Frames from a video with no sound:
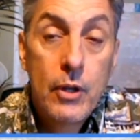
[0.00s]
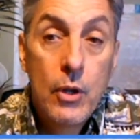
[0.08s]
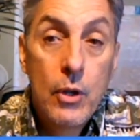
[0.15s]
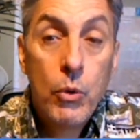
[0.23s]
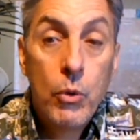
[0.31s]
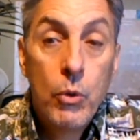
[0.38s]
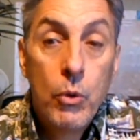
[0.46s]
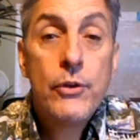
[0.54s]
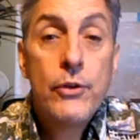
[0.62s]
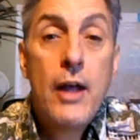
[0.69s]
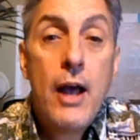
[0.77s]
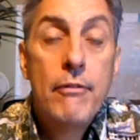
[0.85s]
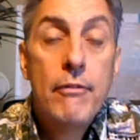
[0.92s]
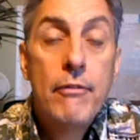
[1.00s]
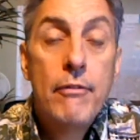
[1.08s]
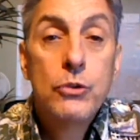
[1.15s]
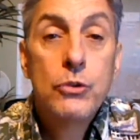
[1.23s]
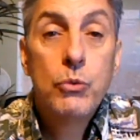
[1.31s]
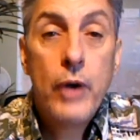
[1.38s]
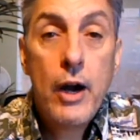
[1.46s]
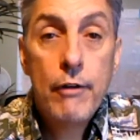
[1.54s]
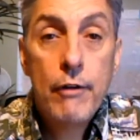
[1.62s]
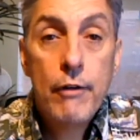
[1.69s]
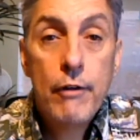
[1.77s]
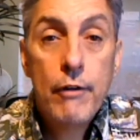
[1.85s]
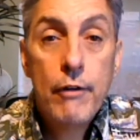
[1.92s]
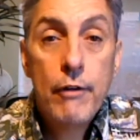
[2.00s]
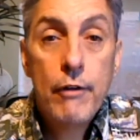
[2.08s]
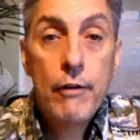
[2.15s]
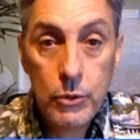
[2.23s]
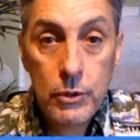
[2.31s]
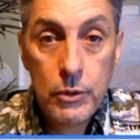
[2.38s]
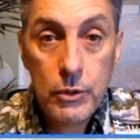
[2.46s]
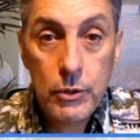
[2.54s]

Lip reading: What if you could have those rare few,